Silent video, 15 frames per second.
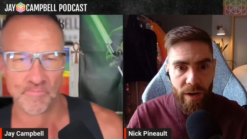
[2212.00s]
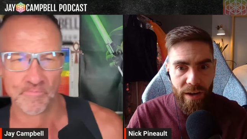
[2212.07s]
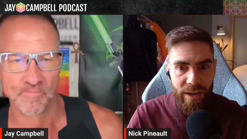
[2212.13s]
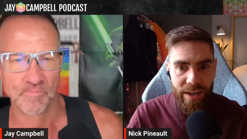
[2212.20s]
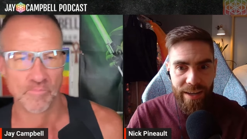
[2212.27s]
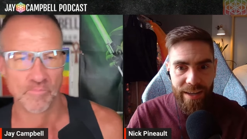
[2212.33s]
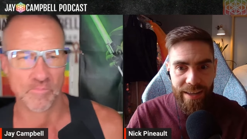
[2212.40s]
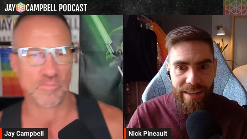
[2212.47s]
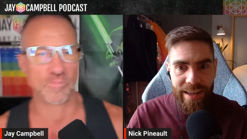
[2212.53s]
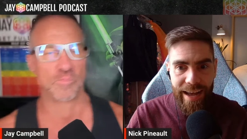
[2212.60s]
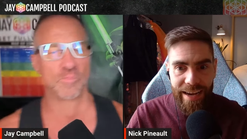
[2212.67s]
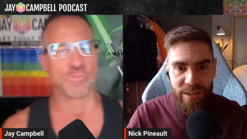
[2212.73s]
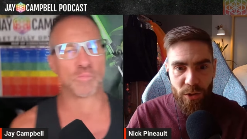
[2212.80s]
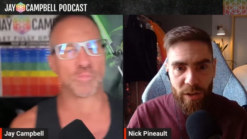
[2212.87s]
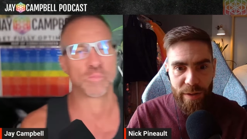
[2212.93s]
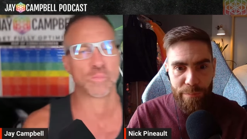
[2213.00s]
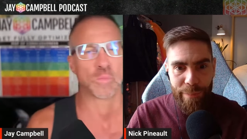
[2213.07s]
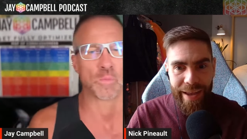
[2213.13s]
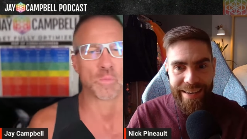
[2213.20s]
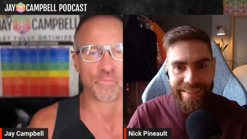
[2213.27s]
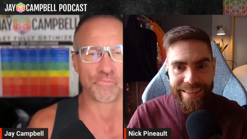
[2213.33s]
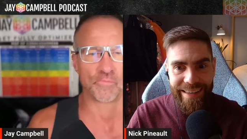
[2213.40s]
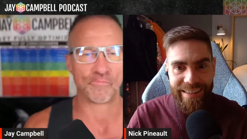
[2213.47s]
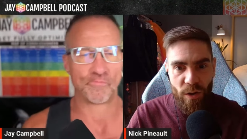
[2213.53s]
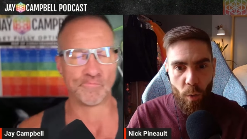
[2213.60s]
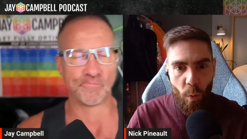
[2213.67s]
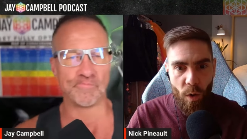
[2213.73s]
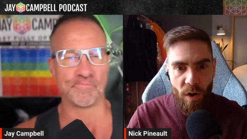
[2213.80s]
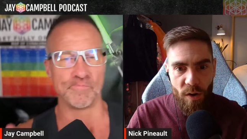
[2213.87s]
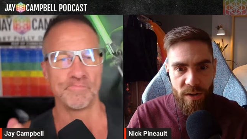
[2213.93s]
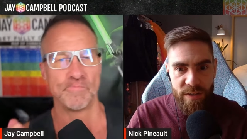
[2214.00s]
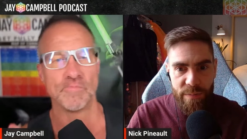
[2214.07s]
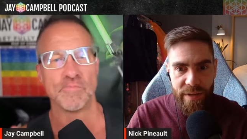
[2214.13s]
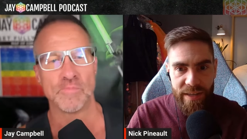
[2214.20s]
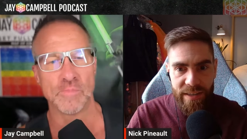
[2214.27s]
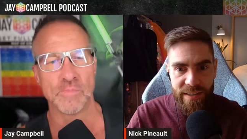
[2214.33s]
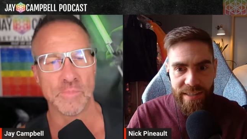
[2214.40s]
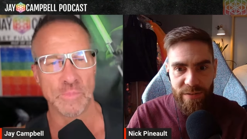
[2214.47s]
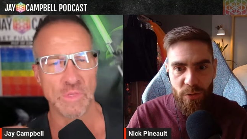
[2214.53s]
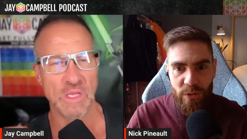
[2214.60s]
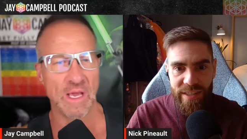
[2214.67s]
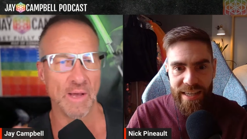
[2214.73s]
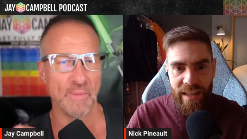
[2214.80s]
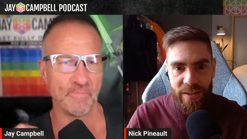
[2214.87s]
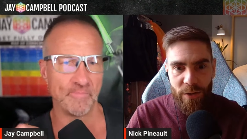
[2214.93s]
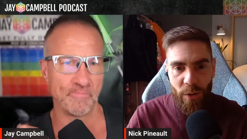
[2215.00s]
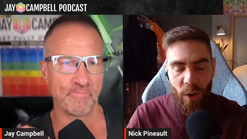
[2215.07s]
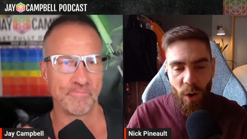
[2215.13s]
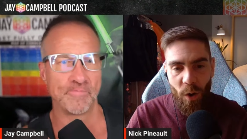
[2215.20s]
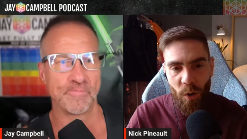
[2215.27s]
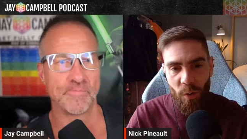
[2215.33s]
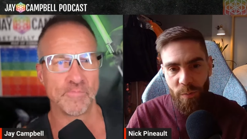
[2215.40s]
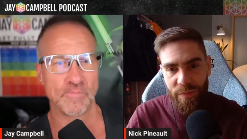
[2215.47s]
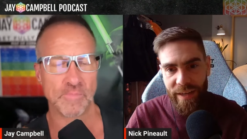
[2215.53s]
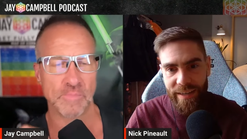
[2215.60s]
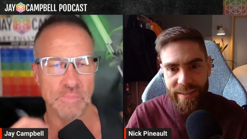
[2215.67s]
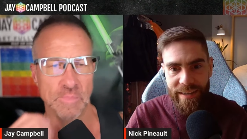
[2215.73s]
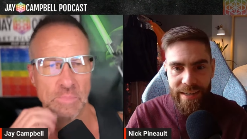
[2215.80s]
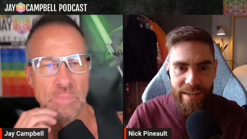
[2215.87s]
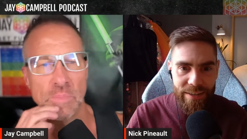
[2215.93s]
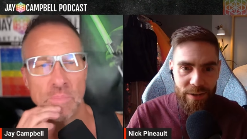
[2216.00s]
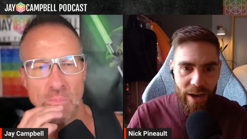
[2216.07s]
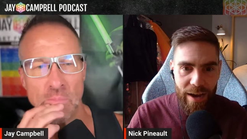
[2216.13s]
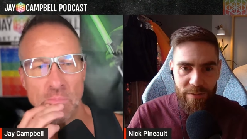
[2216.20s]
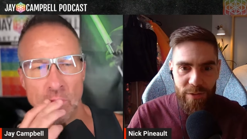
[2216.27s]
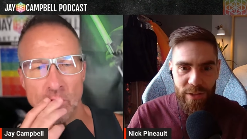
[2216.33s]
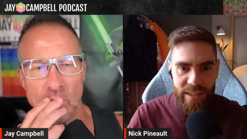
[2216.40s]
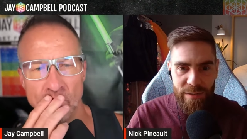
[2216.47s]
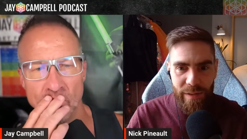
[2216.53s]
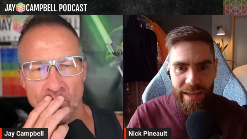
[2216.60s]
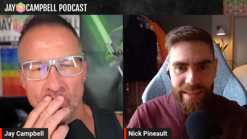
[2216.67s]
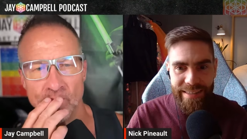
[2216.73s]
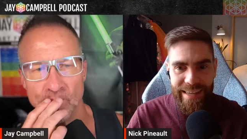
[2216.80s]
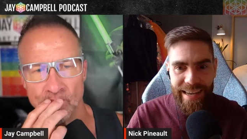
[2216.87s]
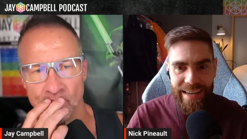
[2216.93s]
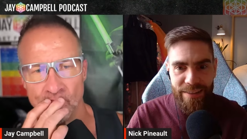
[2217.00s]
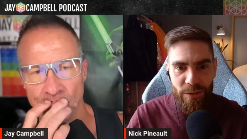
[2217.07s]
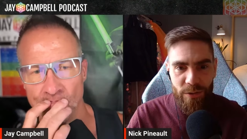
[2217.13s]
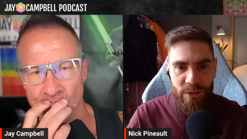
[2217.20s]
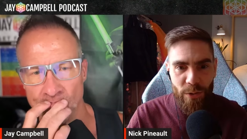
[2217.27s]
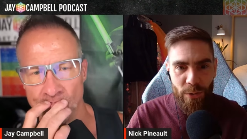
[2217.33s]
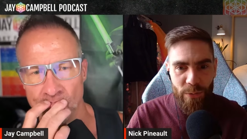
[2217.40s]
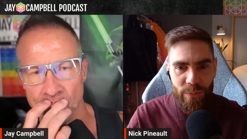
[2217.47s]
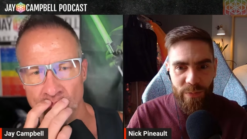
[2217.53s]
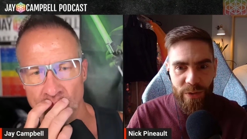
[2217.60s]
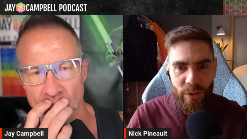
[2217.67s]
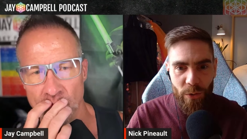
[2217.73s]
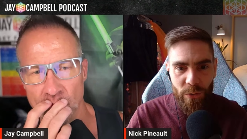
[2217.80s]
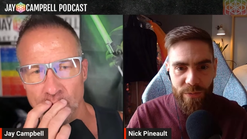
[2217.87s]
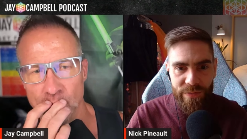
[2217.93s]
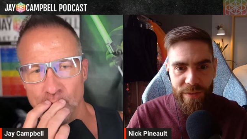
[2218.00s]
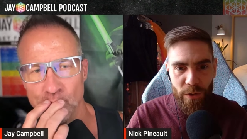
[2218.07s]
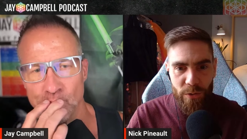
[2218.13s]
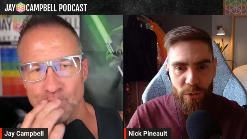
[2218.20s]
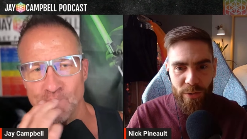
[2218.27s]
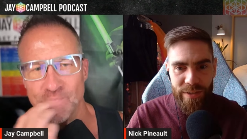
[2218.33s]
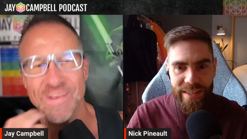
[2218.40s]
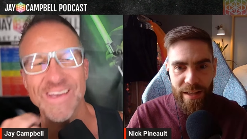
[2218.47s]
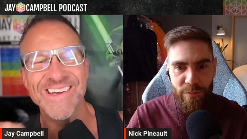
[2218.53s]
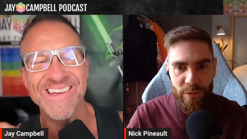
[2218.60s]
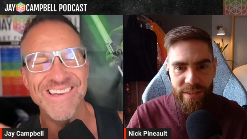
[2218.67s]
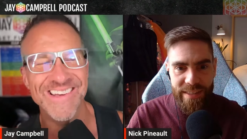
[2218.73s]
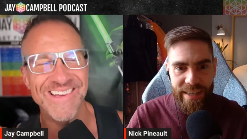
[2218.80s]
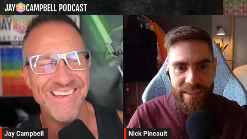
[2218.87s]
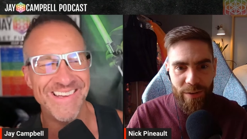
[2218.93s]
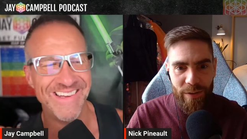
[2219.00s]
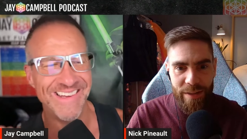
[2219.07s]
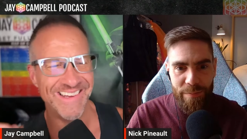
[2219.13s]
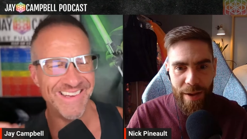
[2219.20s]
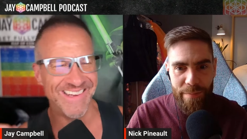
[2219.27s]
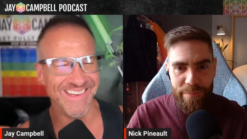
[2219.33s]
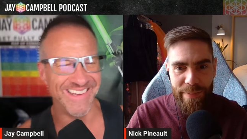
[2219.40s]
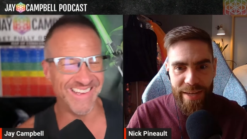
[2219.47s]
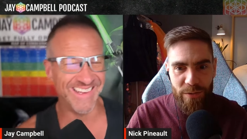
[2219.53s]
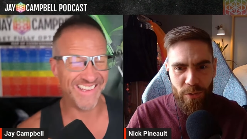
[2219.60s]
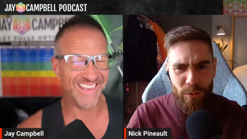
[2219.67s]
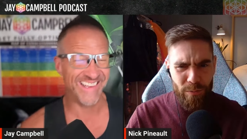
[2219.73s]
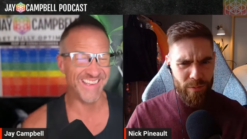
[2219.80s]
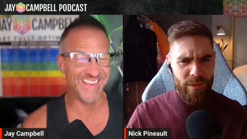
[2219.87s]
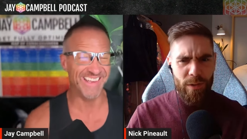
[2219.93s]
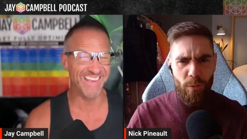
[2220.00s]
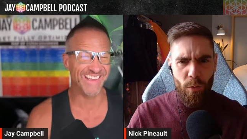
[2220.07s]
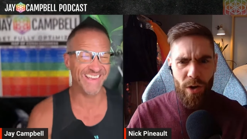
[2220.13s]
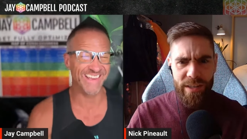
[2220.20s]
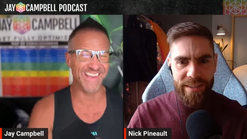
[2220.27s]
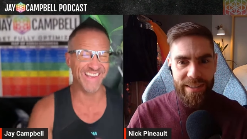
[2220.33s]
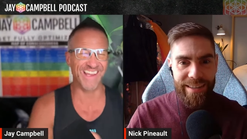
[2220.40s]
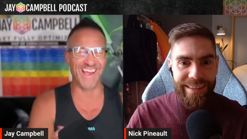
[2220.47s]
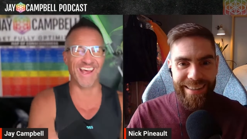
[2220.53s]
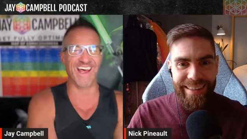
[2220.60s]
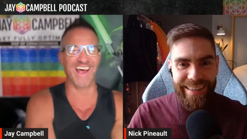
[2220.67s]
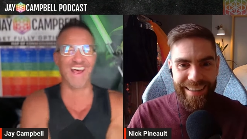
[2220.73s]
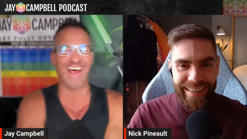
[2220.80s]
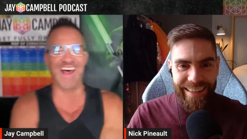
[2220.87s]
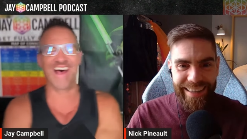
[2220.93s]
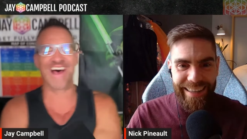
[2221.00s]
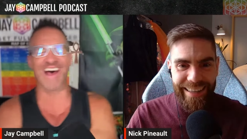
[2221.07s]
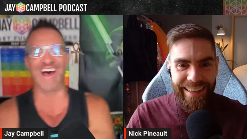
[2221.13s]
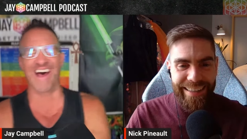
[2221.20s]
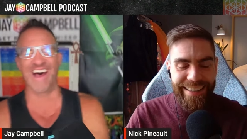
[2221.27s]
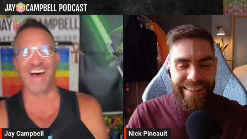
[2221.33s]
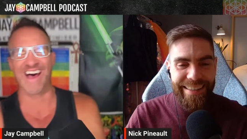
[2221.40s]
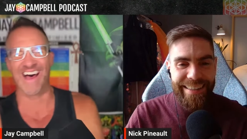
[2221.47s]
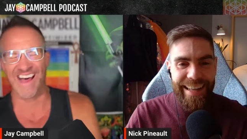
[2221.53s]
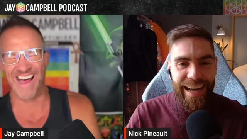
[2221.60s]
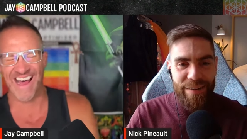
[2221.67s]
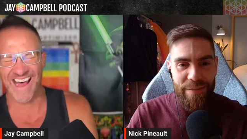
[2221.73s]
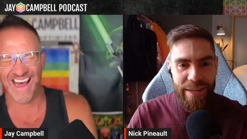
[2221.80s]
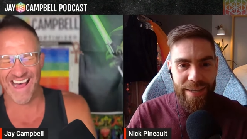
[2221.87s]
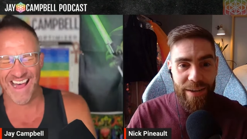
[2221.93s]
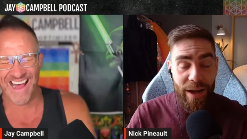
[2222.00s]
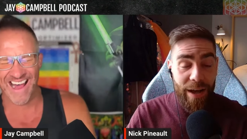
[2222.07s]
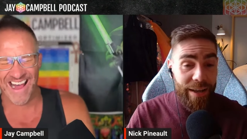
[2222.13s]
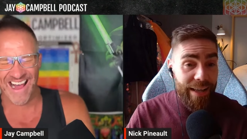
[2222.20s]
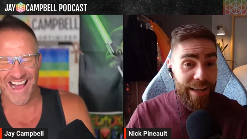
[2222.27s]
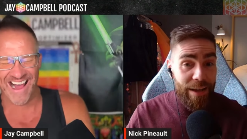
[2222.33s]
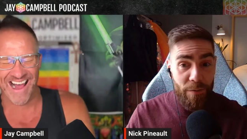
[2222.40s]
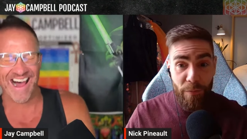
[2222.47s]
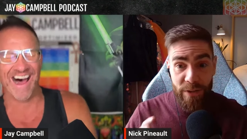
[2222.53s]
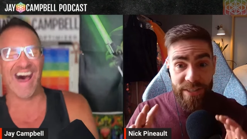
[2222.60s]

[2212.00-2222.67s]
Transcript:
Speaker 1: uh, actually painting the walls because if you sell your home, then you have to explain. Yeah, there's no you know there's no cell phone signal in my bedroom what? I mean, uh, for